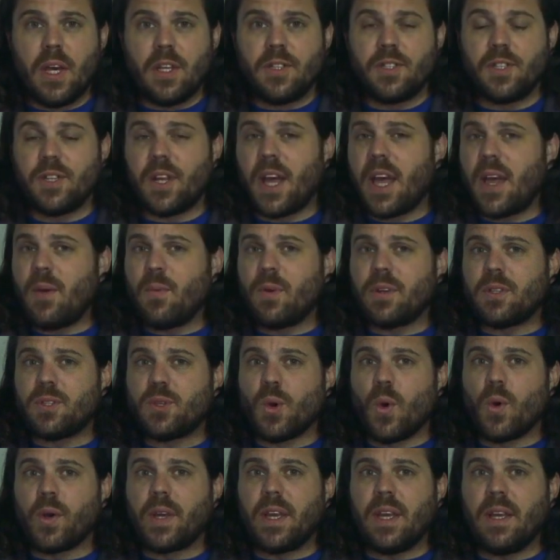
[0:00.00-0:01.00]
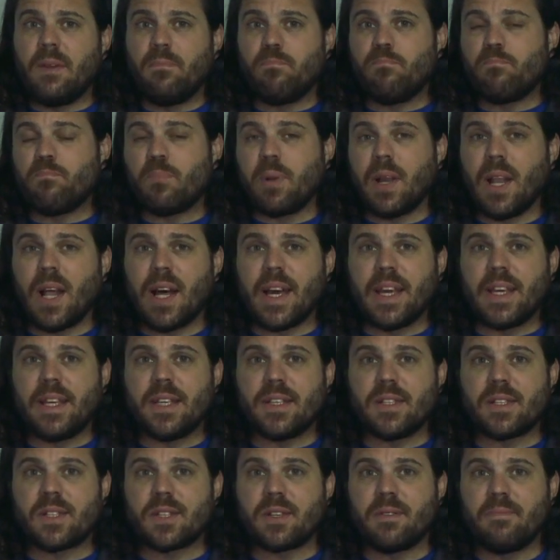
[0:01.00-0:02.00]
today we're talking
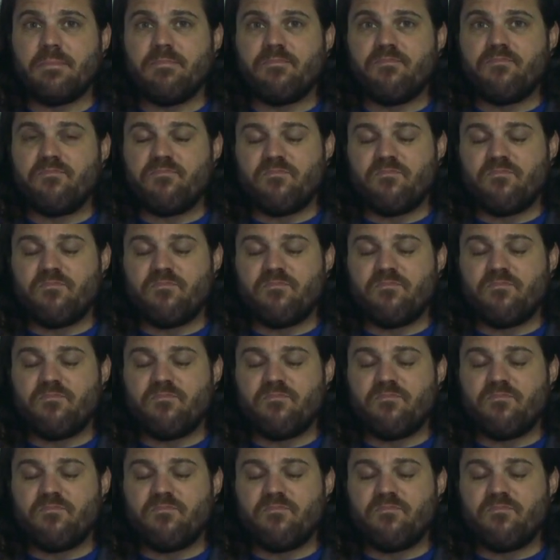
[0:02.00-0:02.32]
pliers,